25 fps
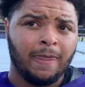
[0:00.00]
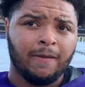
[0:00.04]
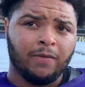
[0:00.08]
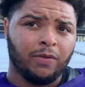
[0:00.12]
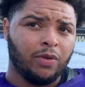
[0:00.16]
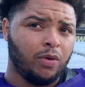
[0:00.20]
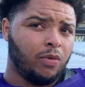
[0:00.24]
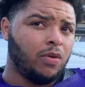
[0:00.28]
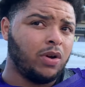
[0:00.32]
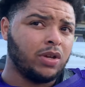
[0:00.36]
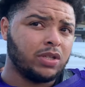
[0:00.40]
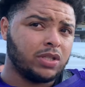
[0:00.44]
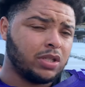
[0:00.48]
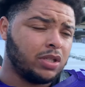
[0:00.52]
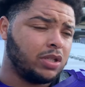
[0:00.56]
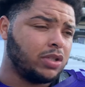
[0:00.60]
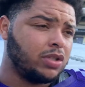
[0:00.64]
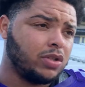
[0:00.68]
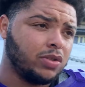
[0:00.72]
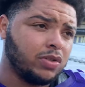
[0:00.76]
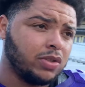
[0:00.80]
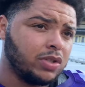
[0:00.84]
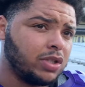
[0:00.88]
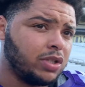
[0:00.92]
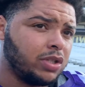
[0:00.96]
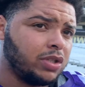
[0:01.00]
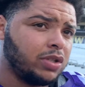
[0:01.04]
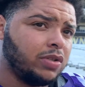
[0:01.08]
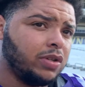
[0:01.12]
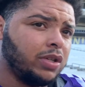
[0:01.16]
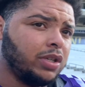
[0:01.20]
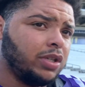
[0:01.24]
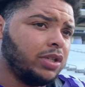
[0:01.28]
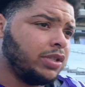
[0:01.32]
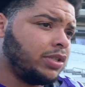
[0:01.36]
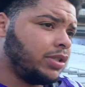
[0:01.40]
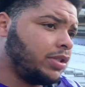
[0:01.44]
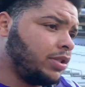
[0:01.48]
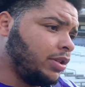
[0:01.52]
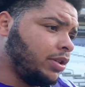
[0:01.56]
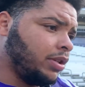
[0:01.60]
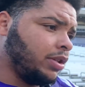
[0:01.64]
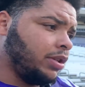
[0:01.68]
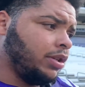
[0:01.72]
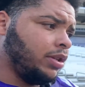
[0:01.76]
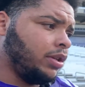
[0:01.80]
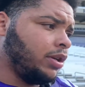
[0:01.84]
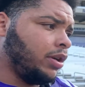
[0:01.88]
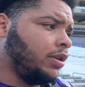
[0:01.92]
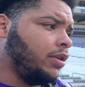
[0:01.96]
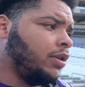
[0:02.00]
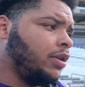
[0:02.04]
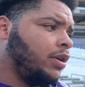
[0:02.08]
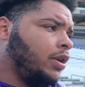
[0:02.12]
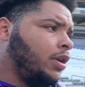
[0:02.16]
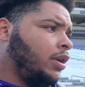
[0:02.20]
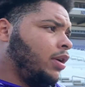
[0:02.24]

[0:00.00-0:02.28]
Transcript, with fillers: from the ones to the twos to the threes to you know